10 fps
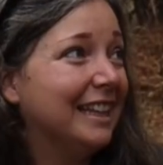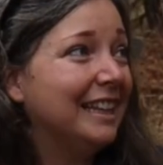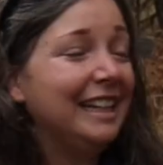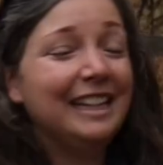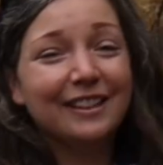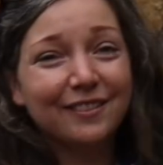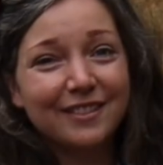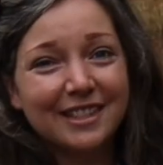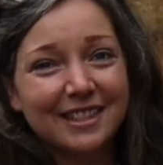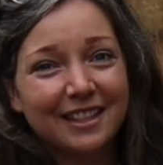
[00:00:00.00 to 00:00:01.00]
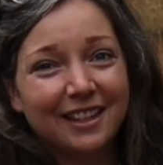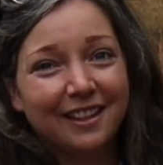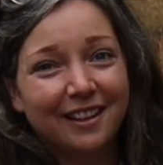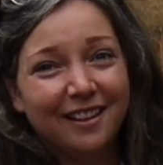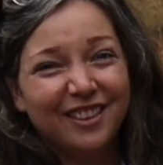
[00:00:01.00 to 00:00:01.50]
the leaves?
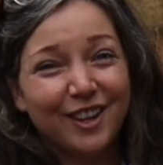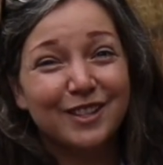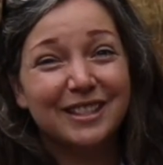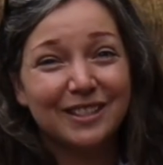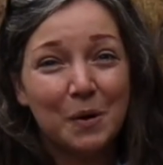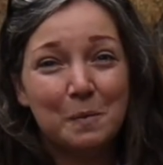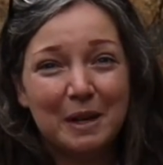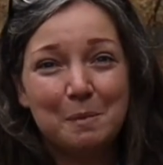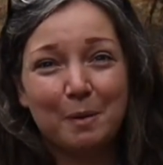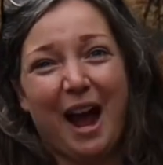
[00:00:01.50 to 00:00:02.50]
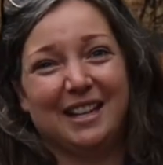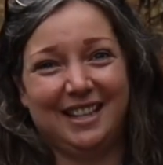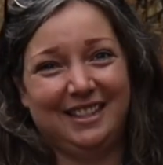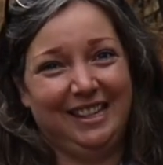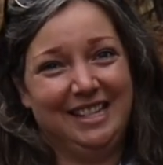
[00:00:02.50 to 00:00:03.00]
There are so many
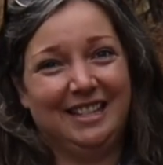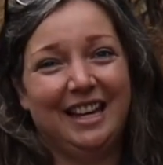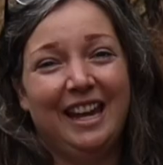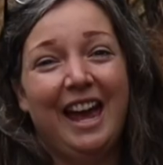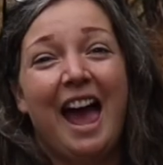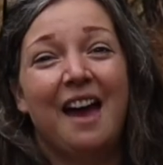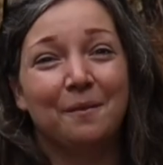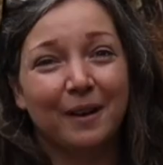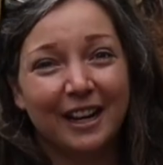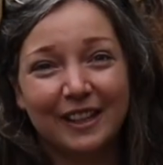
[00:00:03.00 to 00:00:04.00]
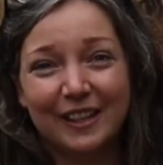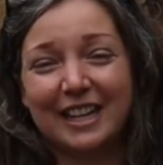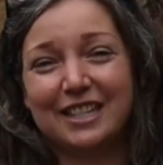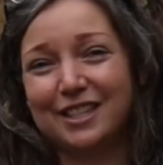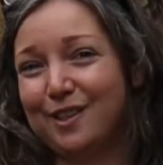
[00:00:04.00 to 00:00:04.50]
processes, and we're going to look
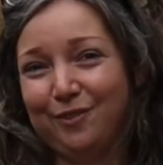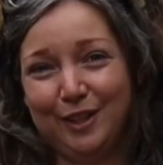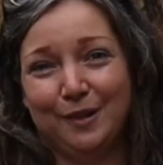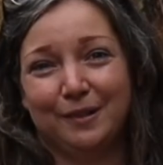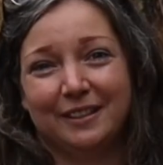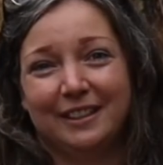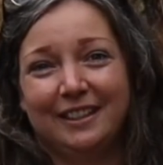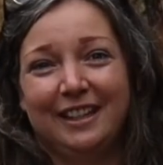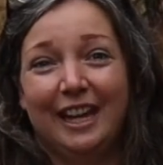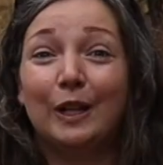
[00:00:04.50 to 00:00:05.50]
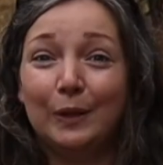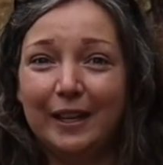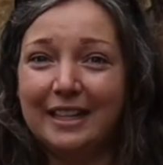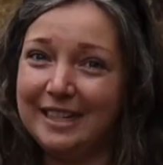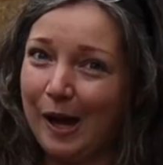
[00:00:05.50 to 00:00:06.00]
at just a few,
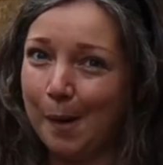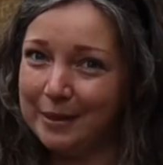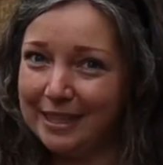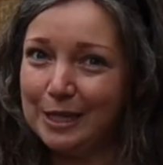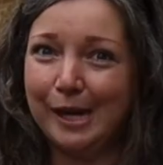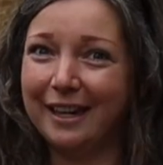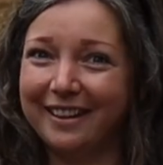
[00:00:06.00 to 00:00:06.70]
including decomposition.